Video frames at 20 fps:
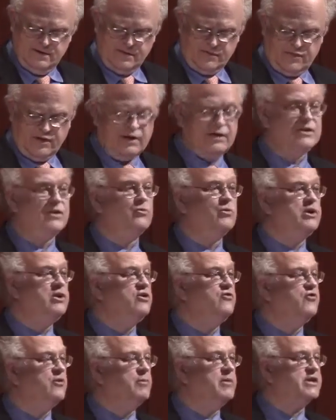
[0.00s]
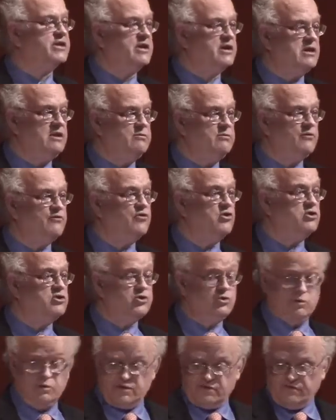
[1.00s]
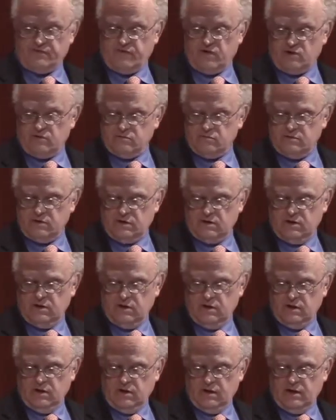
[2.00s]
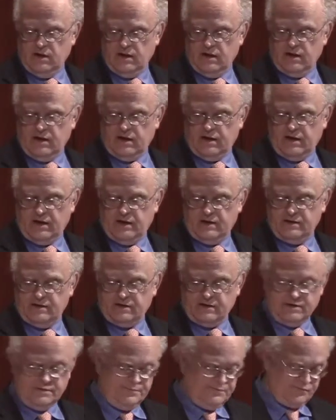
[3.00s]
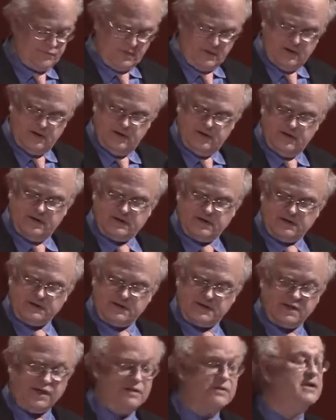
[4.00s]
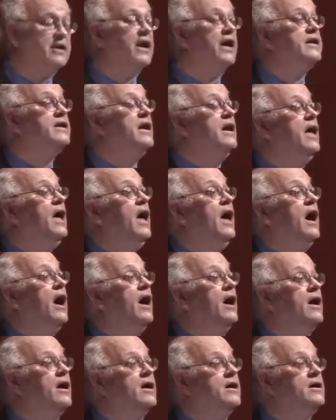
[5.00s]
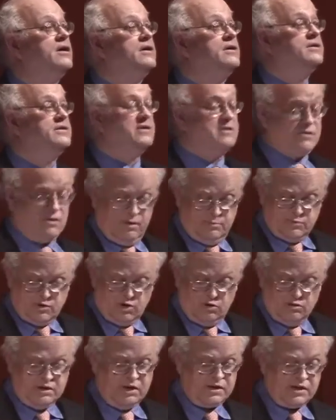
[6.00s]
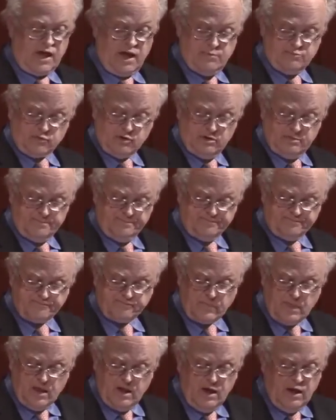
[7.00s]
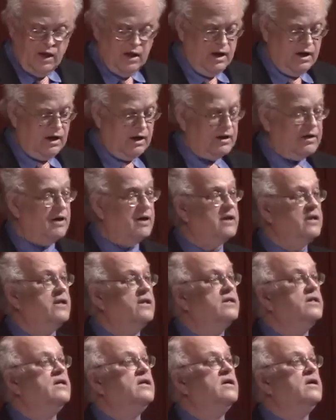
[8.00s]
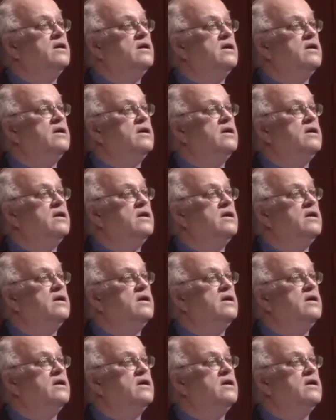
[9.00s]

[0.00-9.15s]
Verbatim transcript: thing that we euphemistically refer to as a phone, and, um, and it doesn't say the date. Uh, so I'm told it's April. Uh,